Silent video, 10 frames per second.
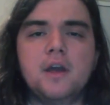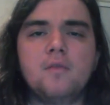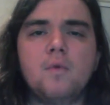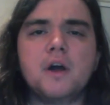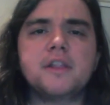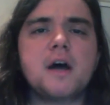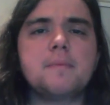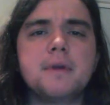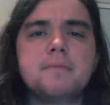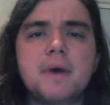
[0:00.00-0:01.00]
And what do I
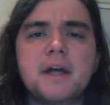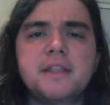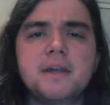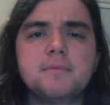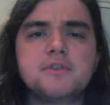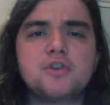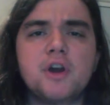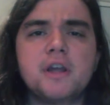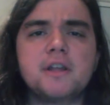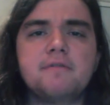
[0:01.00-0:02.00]
mean by
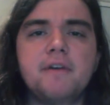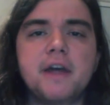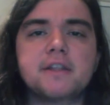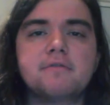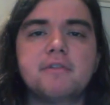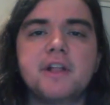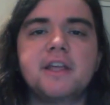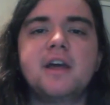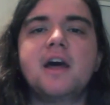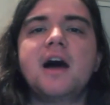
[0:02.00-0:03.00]
demonstrating
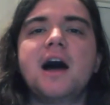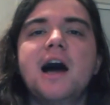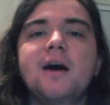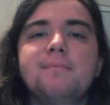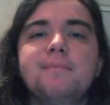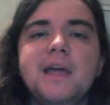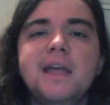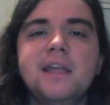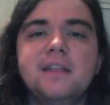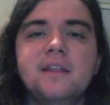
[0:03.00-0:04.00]
effectively? I
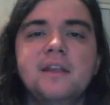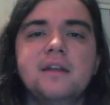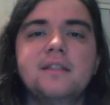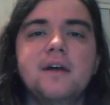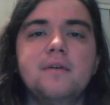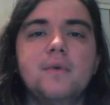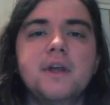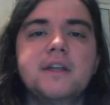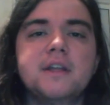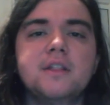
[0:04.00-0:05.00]
mean that
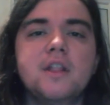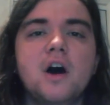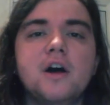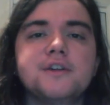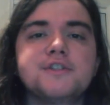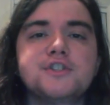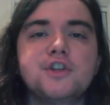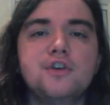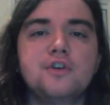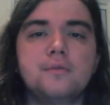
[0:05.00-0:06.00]
we cannot
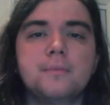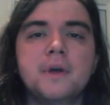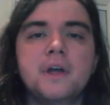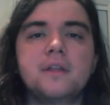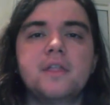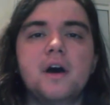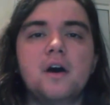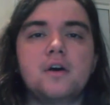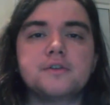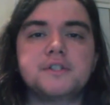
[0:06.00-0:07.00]
assume that
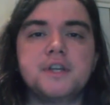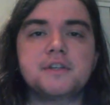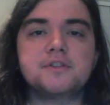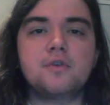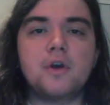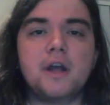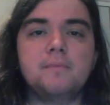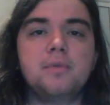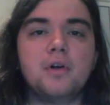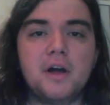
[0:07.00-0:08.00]
our sixth
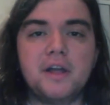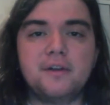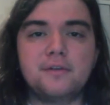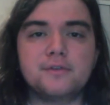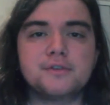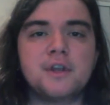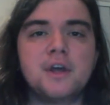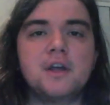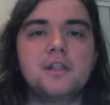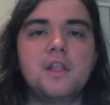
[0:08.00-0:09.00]
grade players
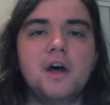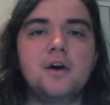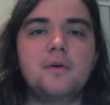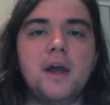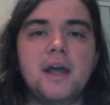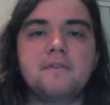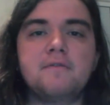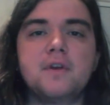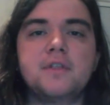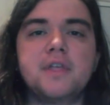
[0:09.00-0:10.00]
know
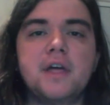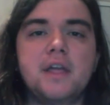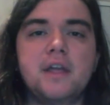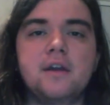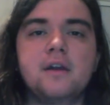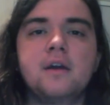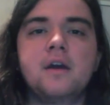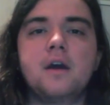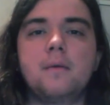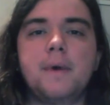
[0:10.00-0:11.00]
everything
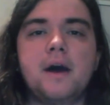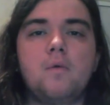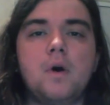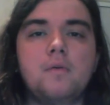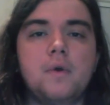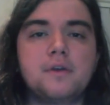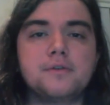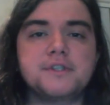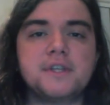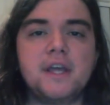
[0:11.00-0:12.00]
about what we
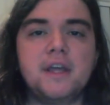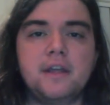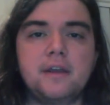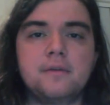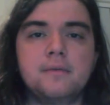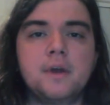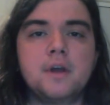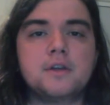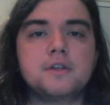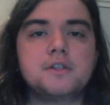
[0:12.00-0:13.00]
are saying.
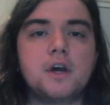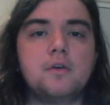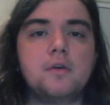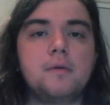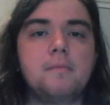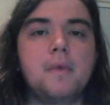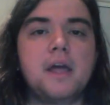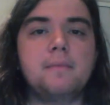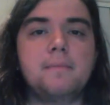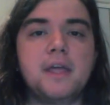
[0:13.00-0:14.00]
So it
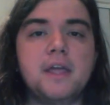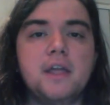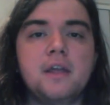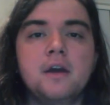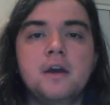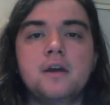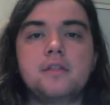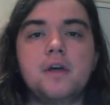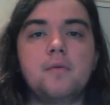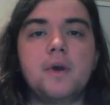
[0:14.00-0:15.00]
may be
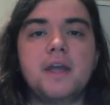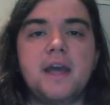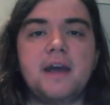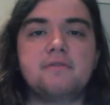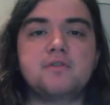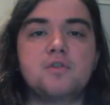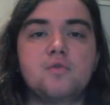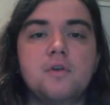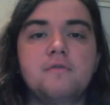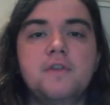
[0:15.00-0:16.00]
that we have to
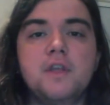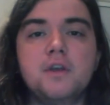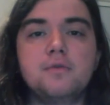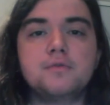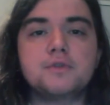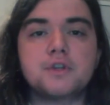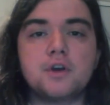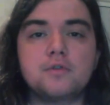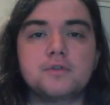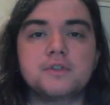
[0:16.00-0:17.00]
review
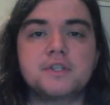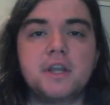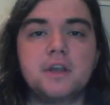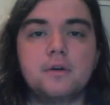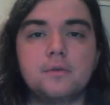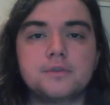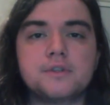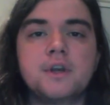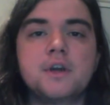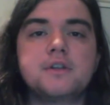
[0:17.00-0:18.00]
certain
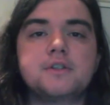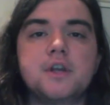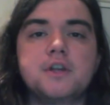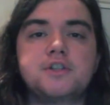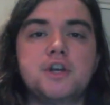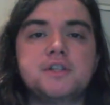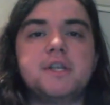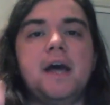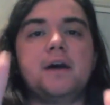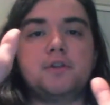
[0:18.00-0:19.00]
skills, such
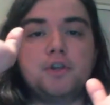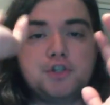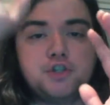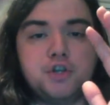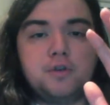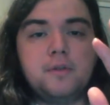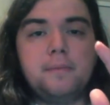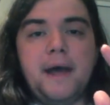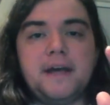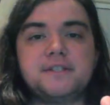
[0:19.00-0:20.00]
as how to shoot the
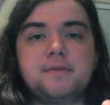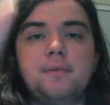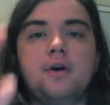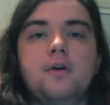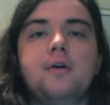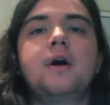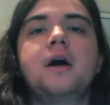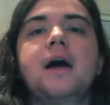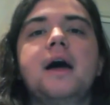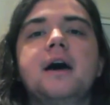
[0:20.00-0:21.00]
basketball,
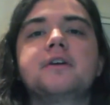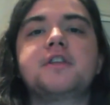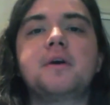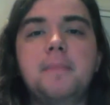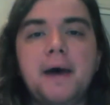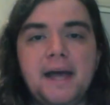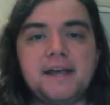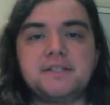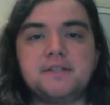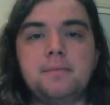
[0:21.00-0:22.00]
how to
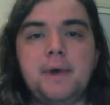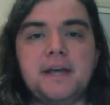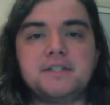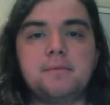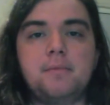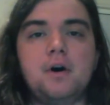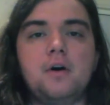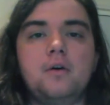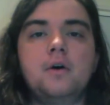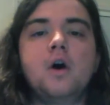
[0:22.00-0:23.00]
pass the
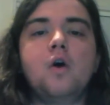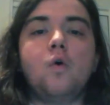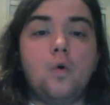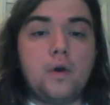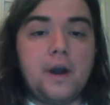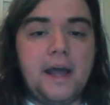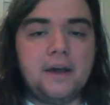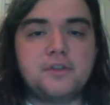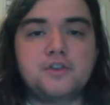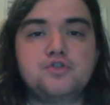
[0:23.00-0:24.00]
basketball, or
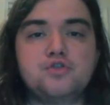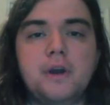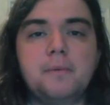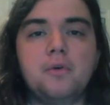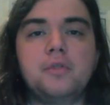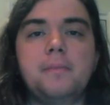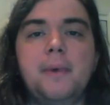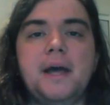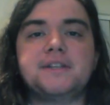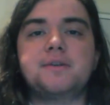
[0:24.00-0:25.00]
how to dribble the
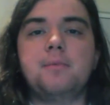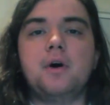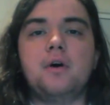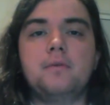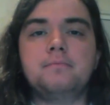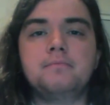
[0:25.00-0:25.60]
basketball.